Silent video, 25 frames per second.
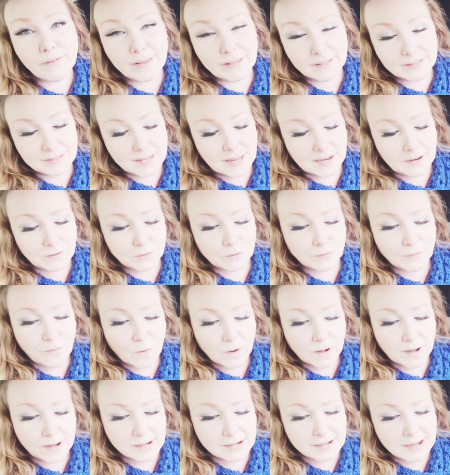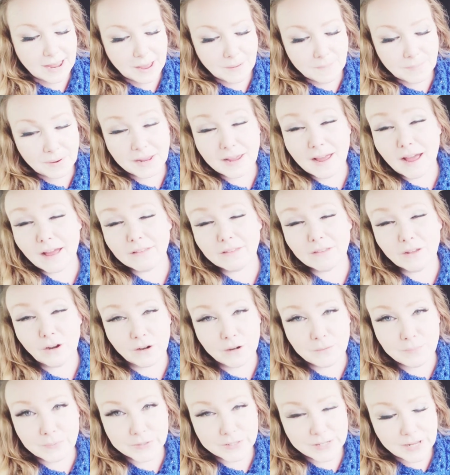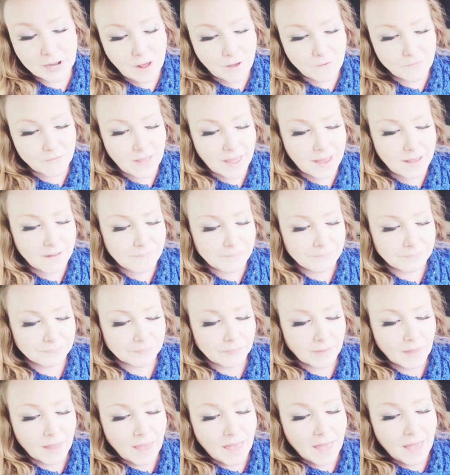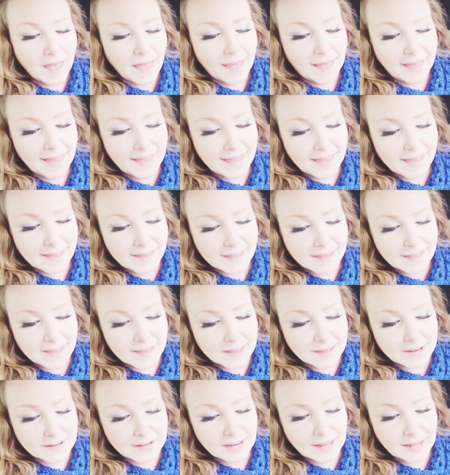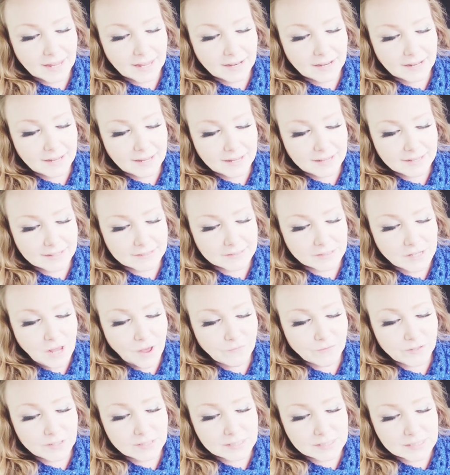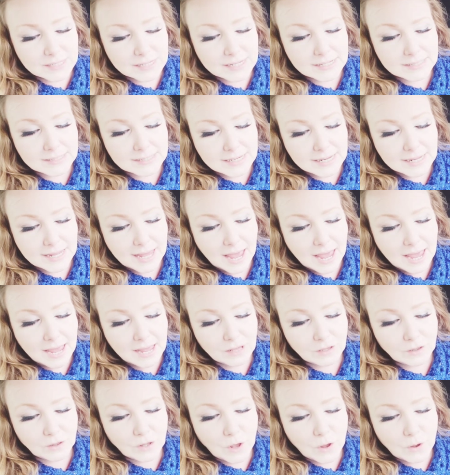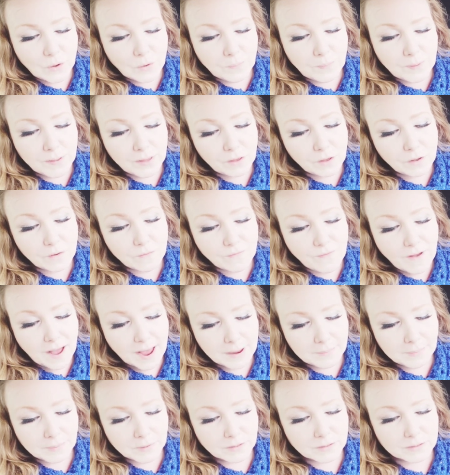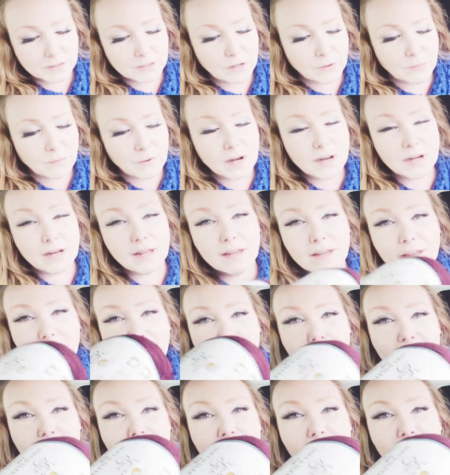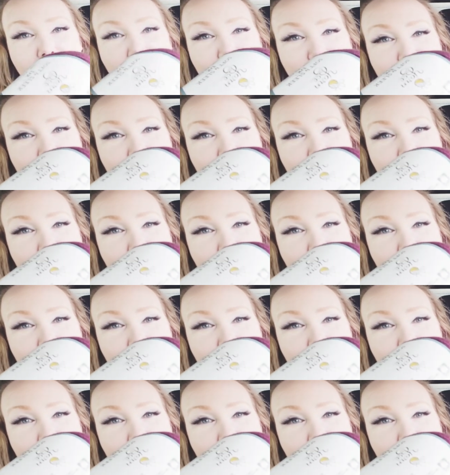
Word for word: it said it was four ninety-nine, but I got thirty percent off that. And it is Soft and Sleek D K Low Pill Fiber. So we're going to give